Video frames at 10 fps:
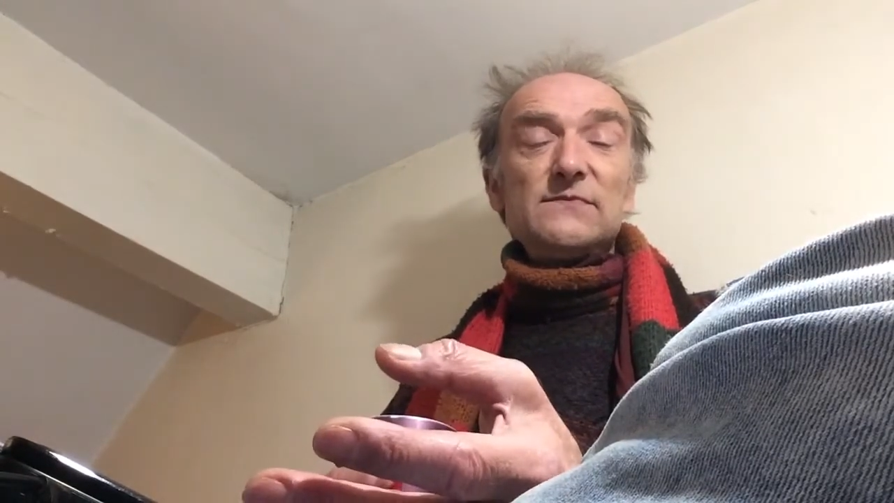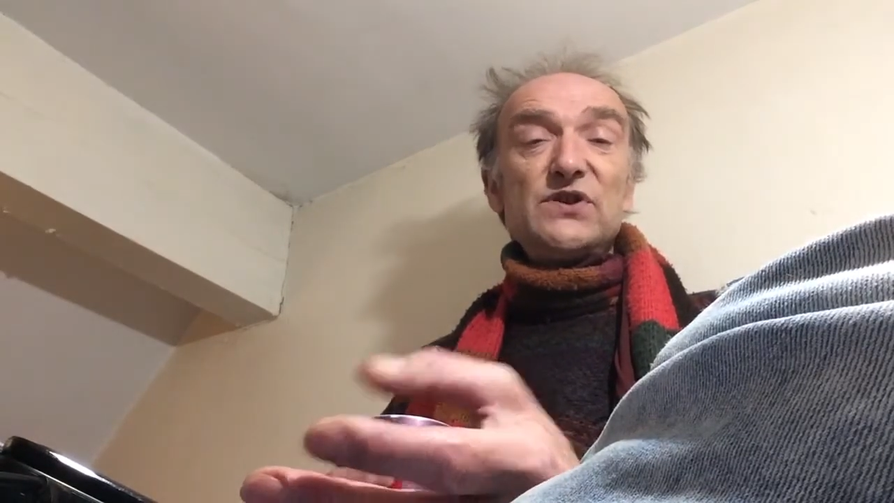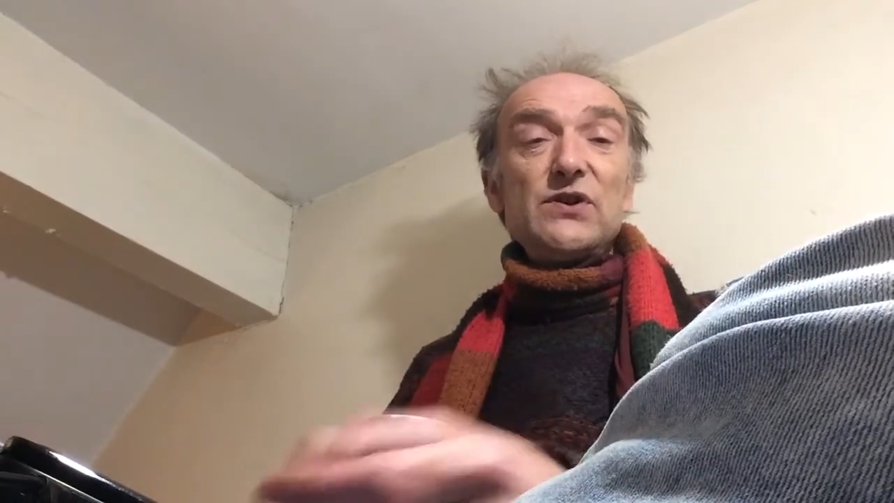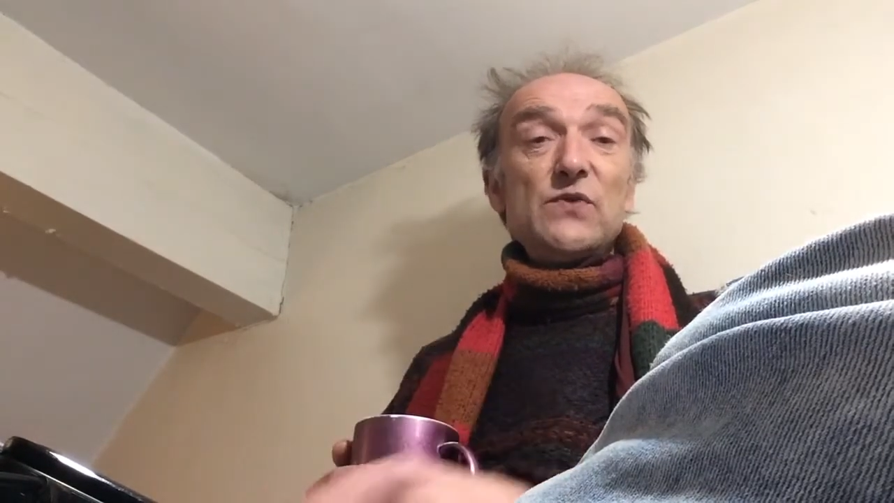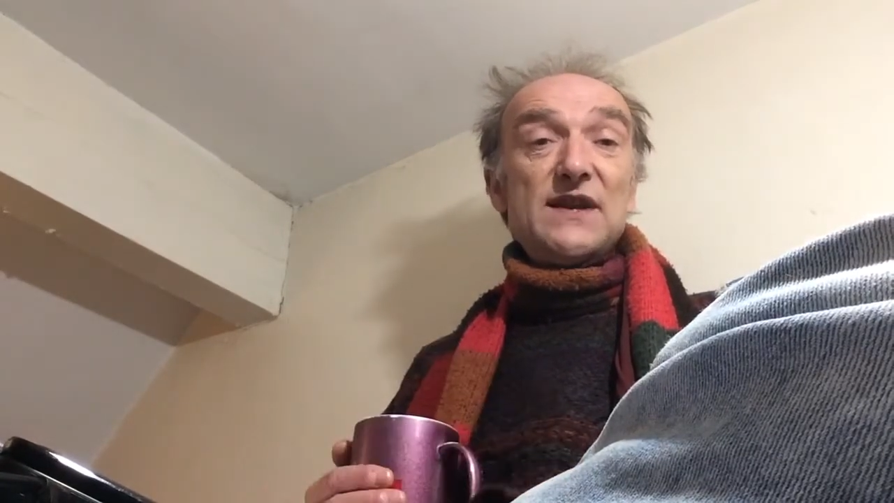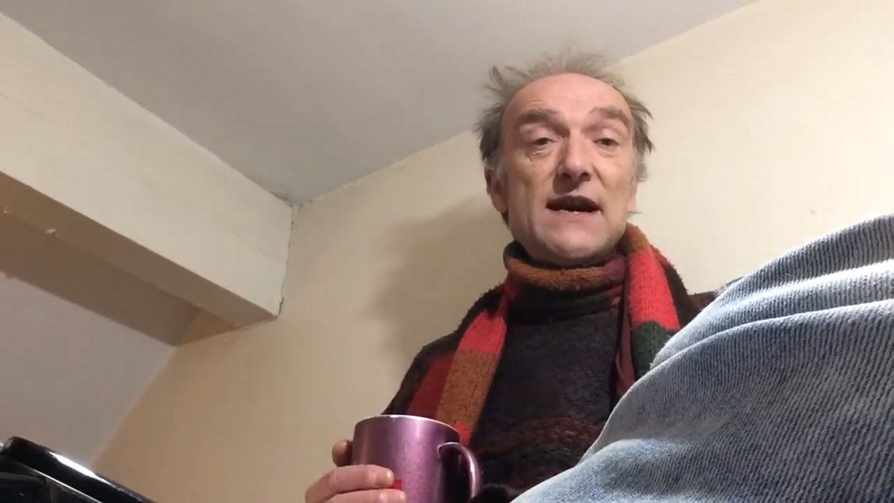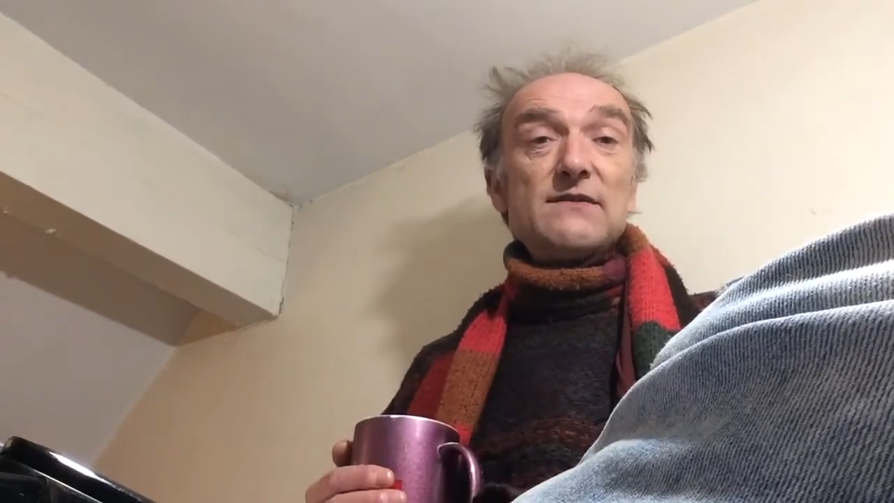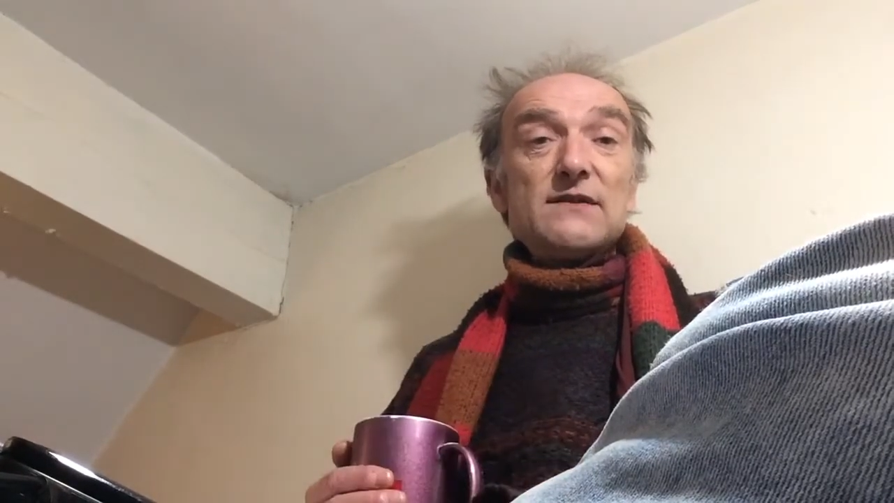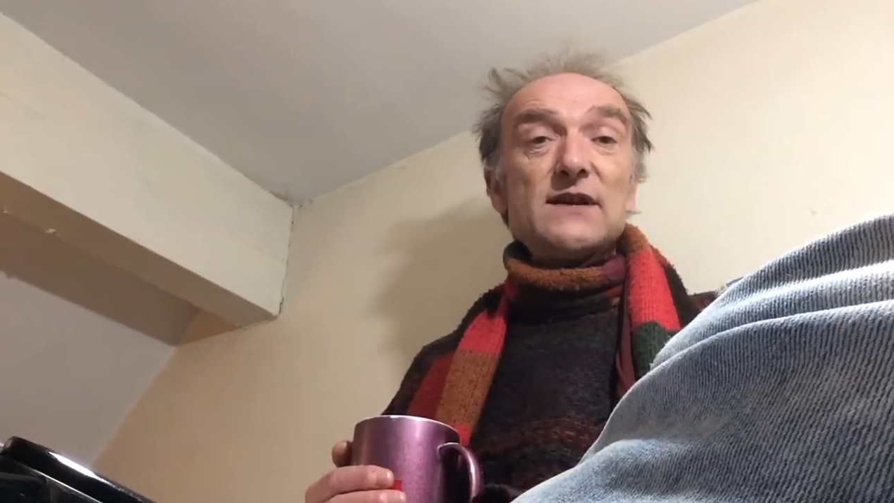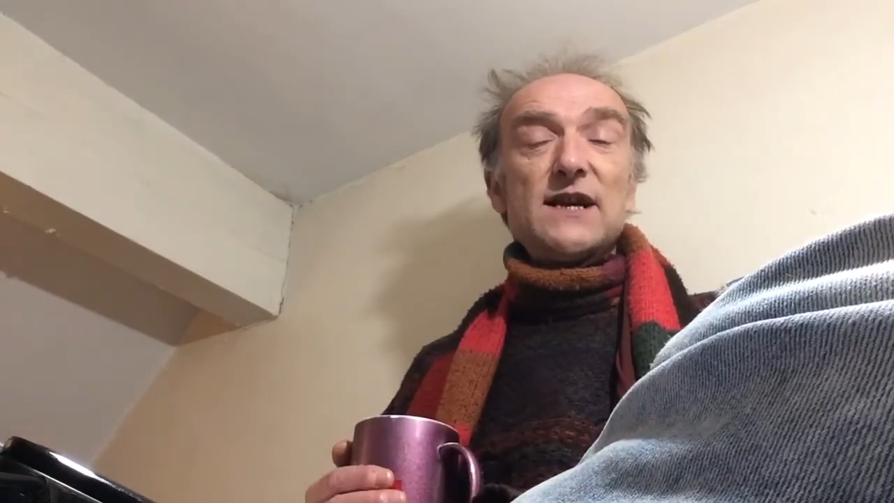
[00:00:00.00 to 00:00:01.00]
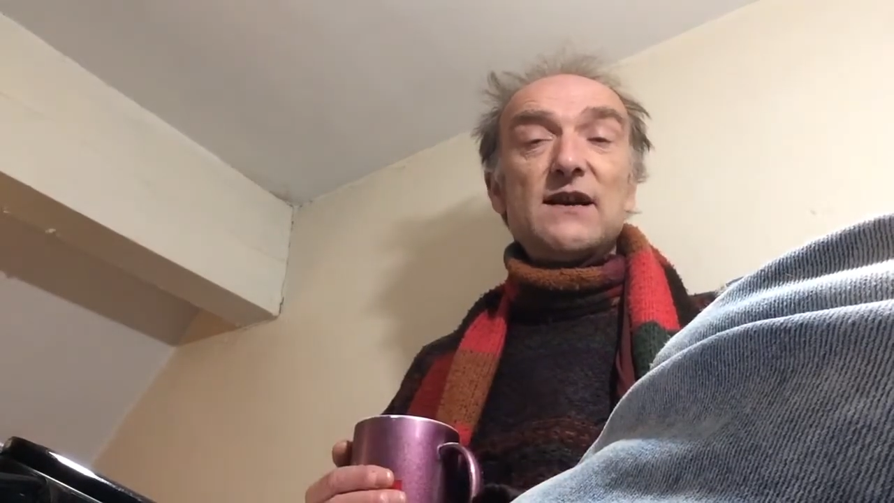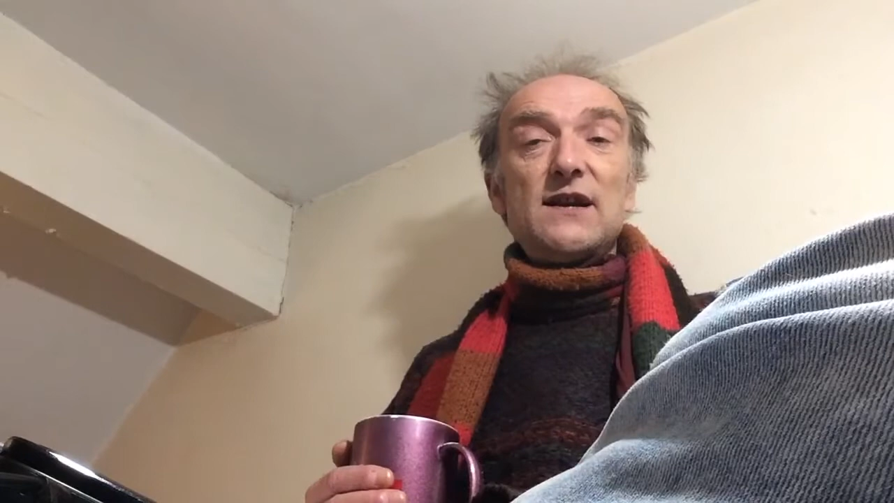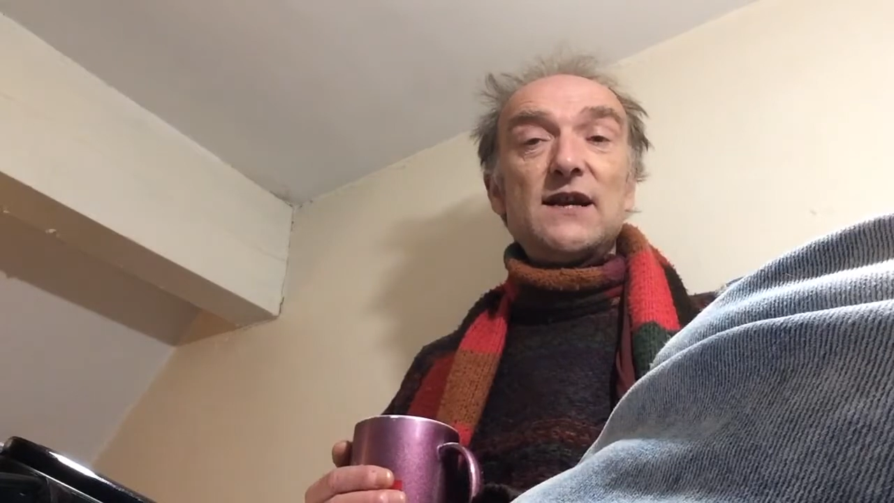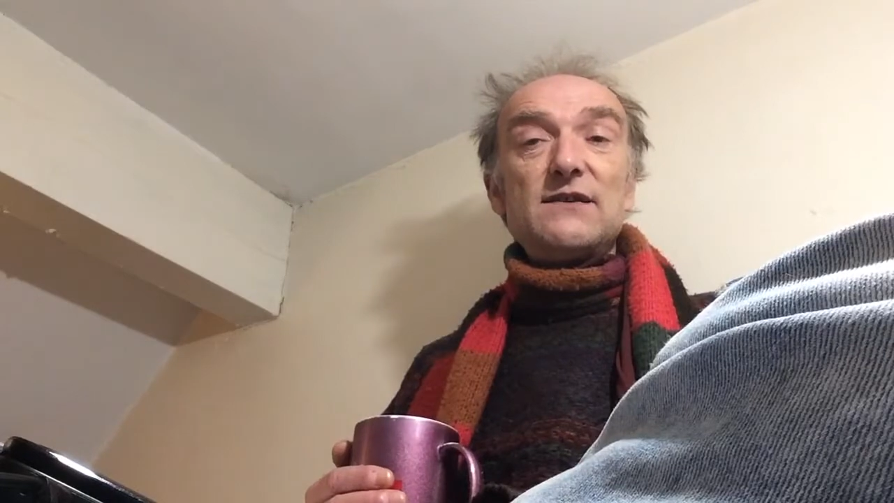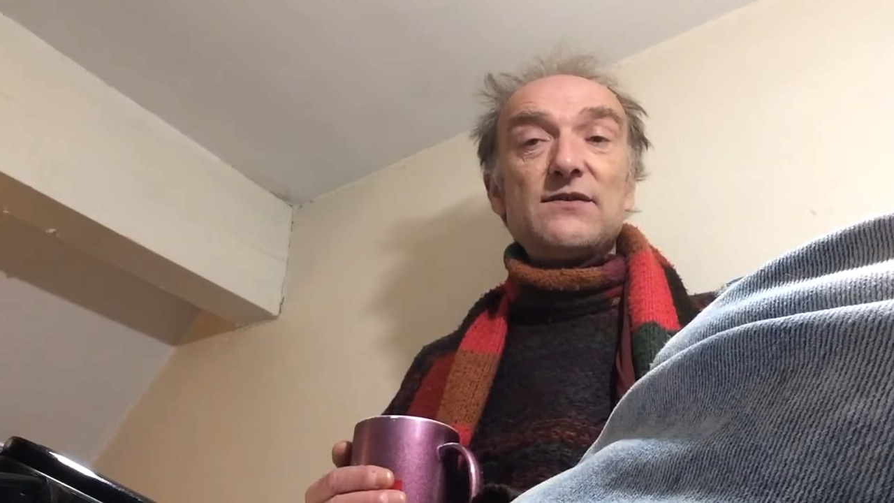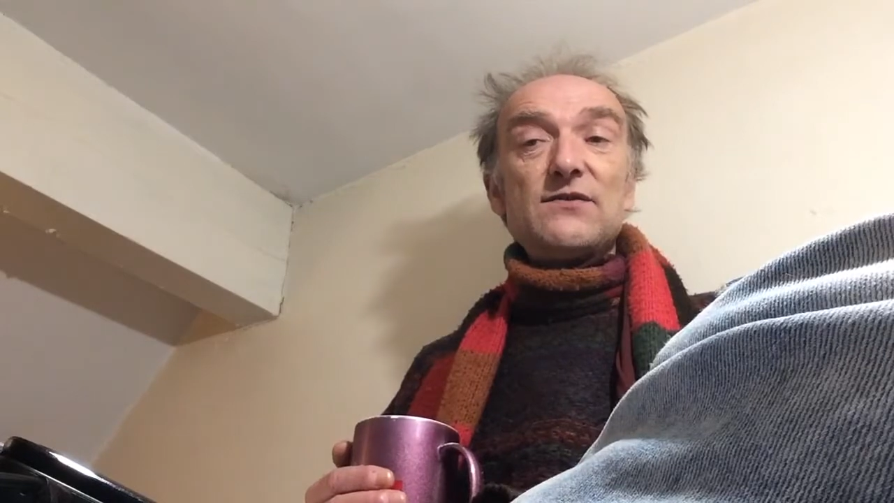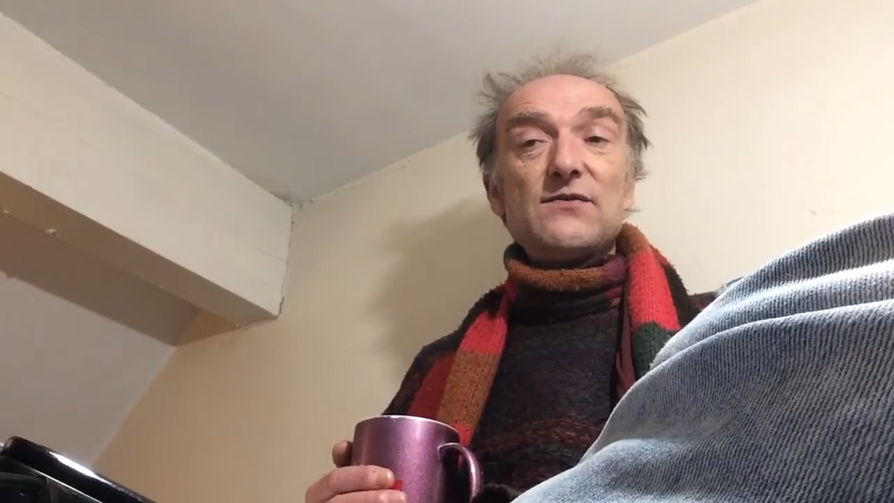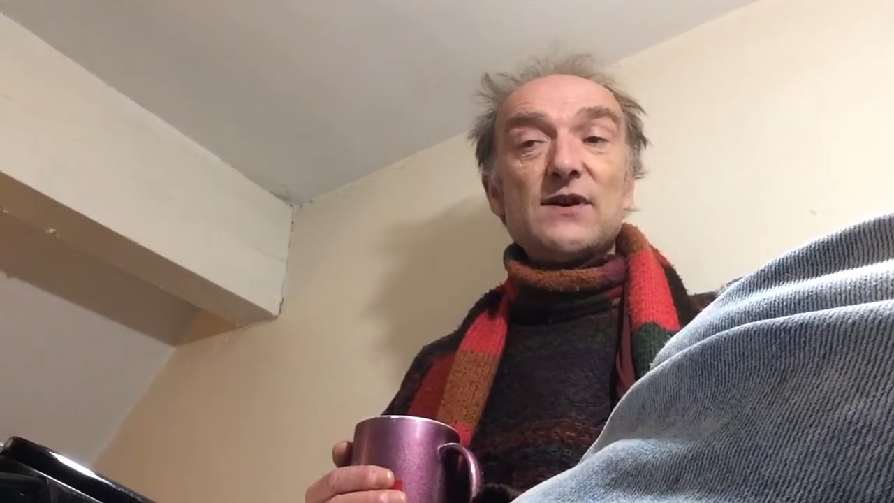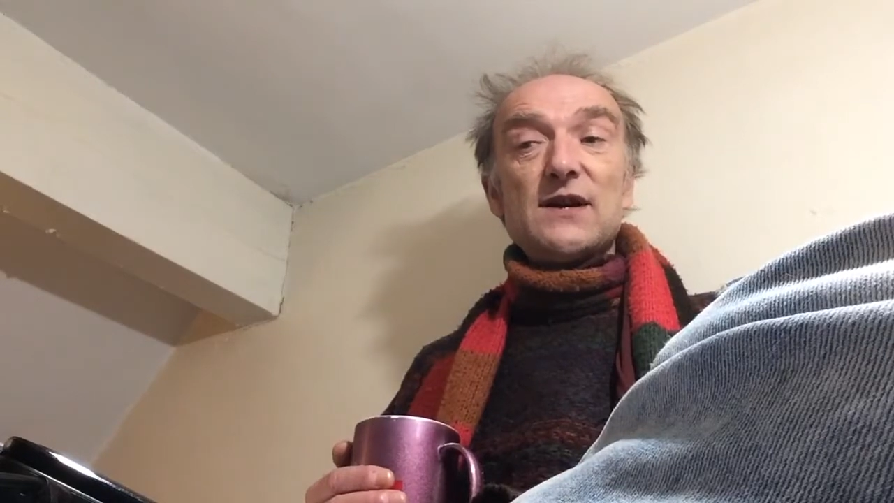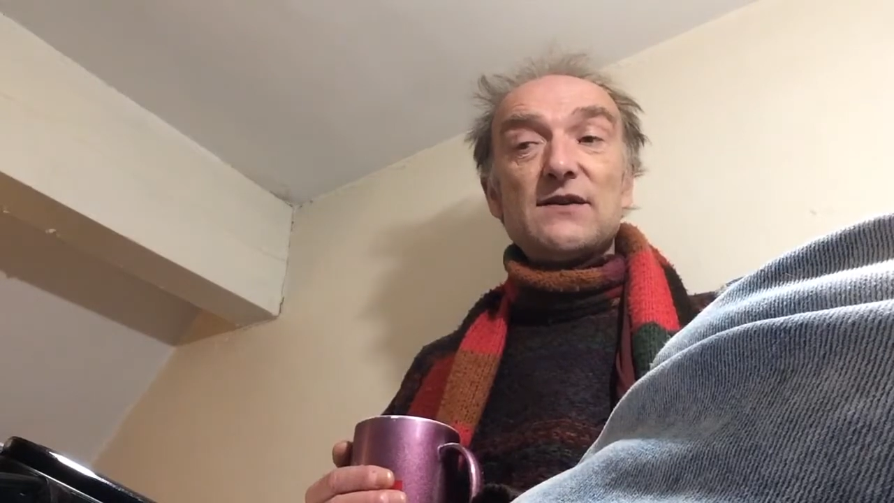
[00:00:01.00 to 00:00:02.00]
do without and you need
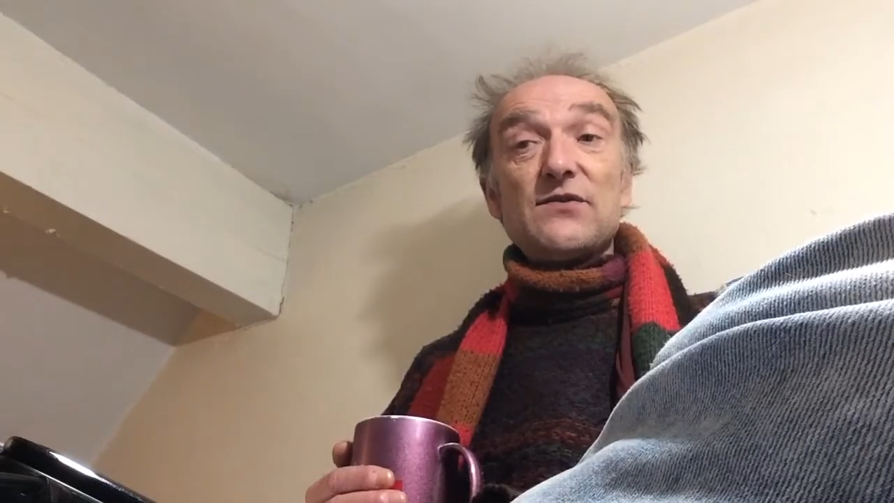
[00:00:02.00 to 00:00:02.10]
to uh,